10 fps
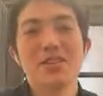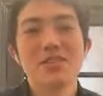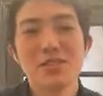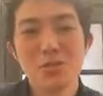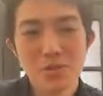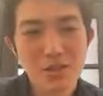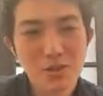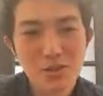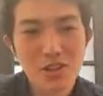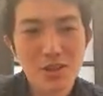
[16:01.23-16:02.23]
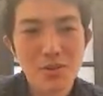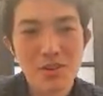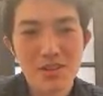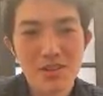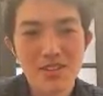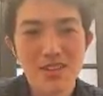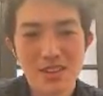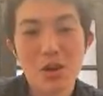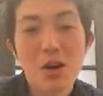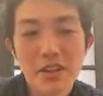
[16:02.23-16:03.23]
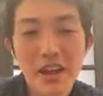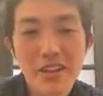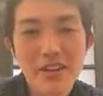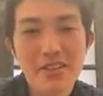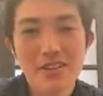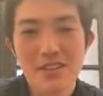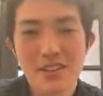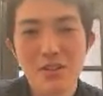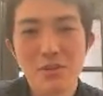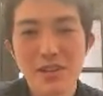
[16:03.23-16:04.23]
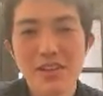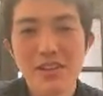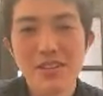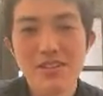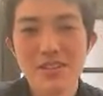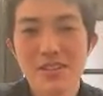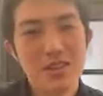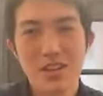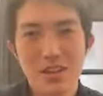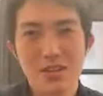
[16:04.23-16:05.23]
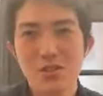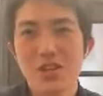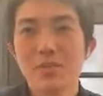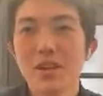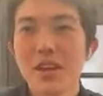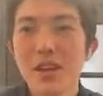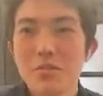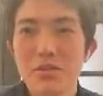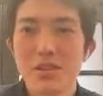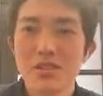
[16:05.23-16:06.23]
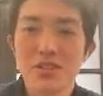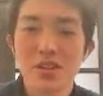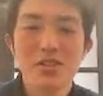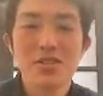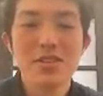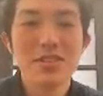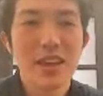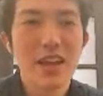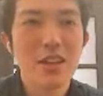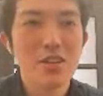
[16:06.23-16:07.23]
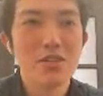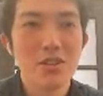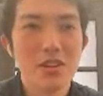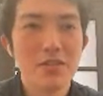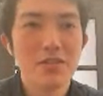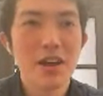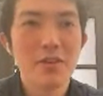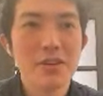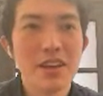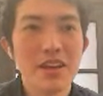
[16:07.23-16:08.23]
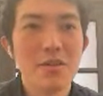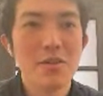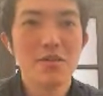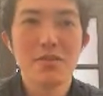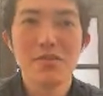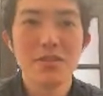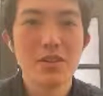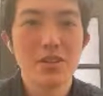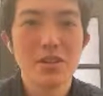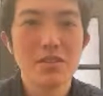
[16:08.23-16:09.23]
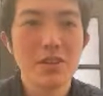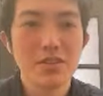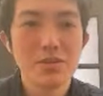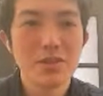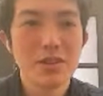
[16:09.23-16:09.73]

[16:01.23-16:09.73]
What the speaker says: There's this really cool shape called it's like called a helicone. It's like a double helix in a cone shape. But then there's also this like heliconia flower that one of our co-founders really